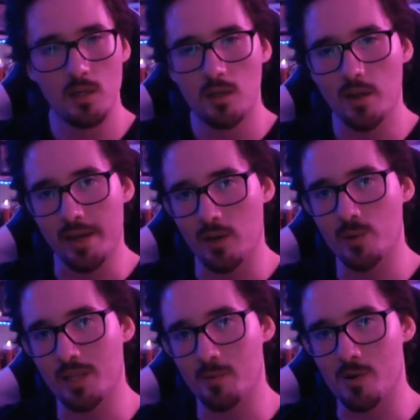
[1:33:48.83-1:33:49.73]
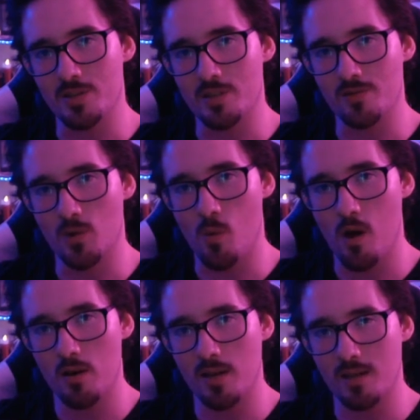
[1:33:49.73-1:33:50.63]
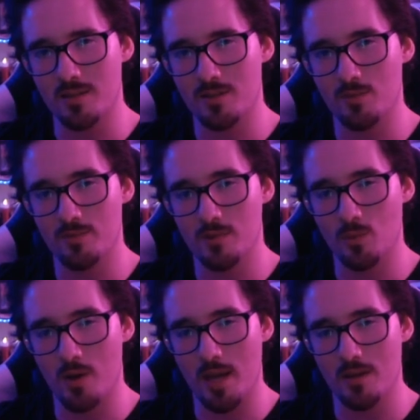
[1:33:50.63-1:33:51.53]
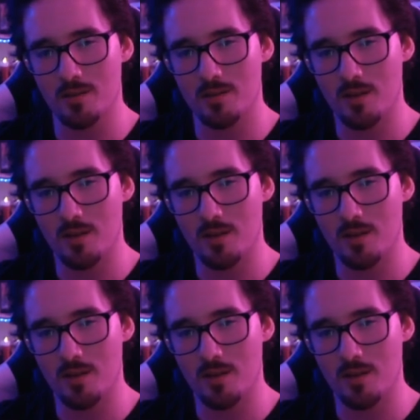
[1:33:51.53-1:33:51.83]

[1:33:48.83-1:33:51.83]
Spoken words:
Like holding them hostage for what and to what end?